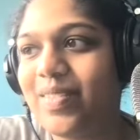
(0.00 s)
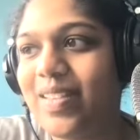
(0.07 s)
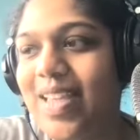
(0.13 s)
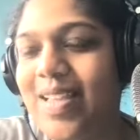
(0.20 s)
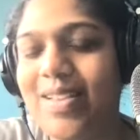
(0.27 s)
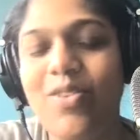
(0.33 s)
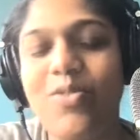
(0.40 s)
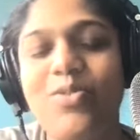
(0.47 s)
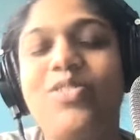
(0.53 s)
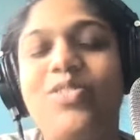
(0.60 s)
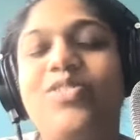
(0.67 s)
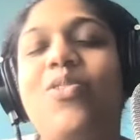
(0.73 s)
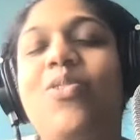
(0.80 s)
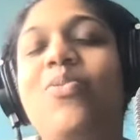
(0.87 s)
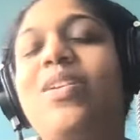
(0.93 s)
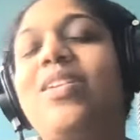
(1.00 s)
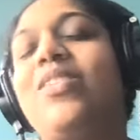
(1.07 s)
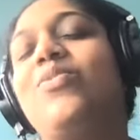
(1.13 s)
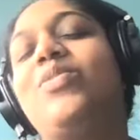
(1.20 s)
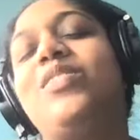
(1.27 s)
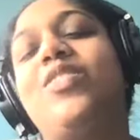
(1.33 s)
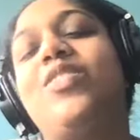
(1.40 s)
it goes
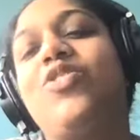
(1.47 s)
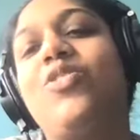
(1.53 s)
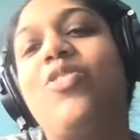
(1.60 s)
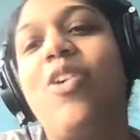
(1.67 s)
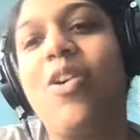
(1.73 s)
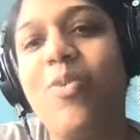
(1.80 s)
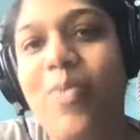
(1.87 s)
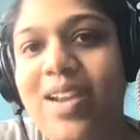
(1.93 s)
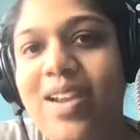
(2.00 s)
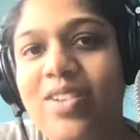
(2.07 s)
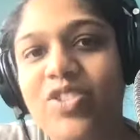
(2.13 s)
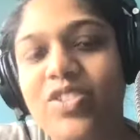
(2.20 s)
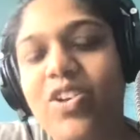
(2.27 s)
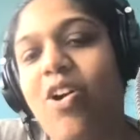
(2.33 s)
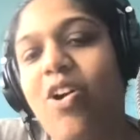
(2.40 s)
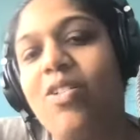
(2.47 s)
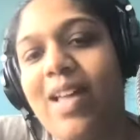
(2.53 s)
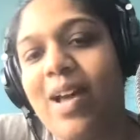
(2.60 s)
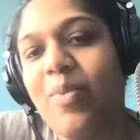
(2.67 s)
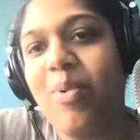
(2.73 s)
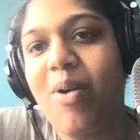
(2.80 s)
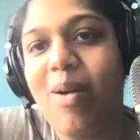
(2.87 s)
such a long way to just call
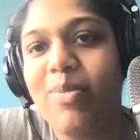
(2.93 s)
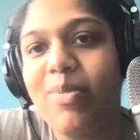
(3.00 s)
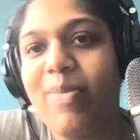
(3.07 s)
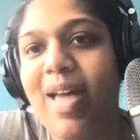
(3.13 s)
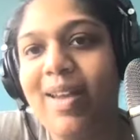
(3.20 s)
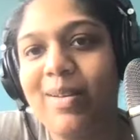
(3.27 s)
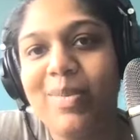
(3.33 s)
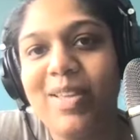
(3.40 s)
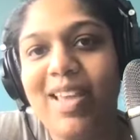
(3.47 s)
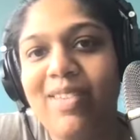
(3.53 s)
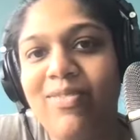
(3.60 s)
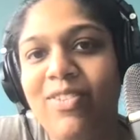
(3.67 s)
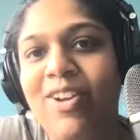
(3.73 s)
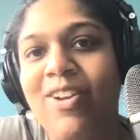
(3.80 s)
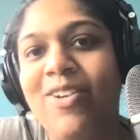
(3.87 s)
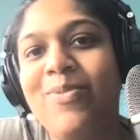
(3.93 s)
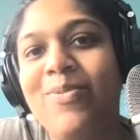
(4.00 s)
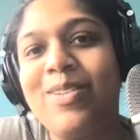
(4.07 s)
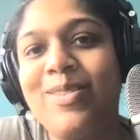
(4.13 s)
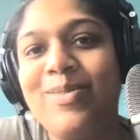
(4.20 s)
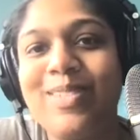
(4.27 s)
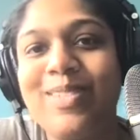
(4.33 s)
out problematic behavior
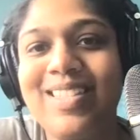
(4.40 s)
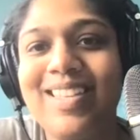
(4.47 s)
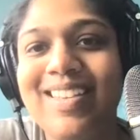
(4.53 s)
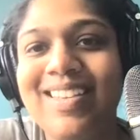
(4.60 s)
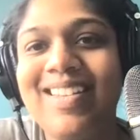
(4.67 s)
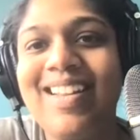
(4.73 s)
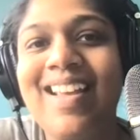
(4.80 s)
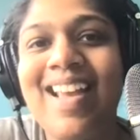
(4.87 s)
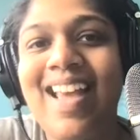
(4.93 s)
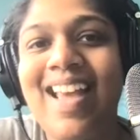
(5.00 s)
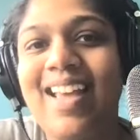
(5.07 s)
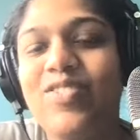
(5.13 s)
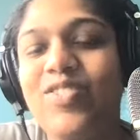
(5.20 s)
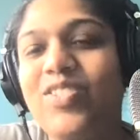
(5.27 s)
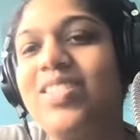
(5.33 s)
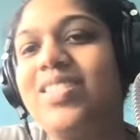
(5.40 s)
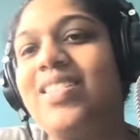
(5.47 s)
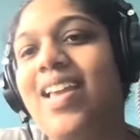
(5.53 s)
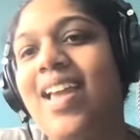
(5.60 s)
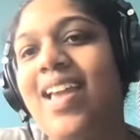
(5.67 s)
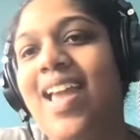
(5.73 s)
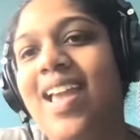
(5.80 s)
when you see it, and just to
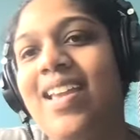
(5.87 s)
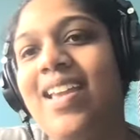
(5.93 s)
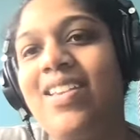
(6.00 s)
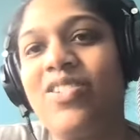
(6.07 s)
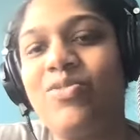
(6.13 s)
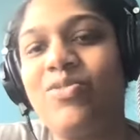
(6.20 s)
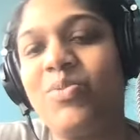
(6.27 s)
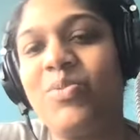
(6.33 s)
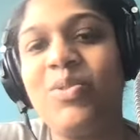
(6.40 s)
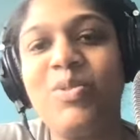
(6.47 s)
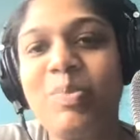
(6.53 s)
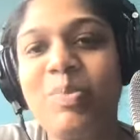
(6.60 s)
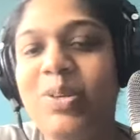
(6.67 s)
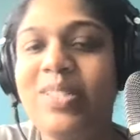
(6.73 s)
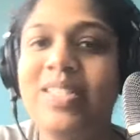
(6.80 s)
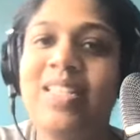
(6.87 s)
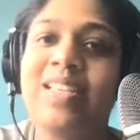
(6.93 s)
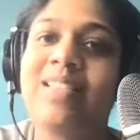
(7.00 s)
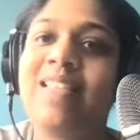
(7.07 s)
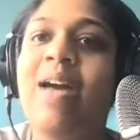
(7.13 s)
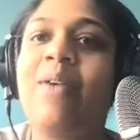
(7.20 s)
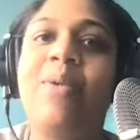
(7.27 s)
say, hey, don't use pussy
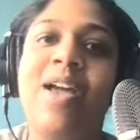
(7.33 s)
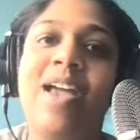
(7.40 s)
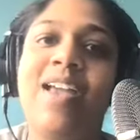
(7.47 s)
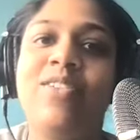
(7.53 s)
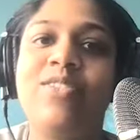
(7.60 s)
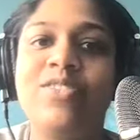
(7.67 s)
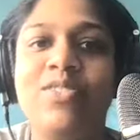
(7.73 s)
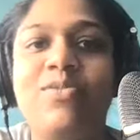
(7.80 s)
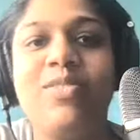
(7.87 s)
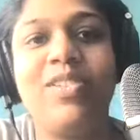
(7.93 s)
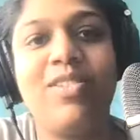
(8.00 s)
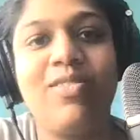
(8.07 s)
in that way, or don't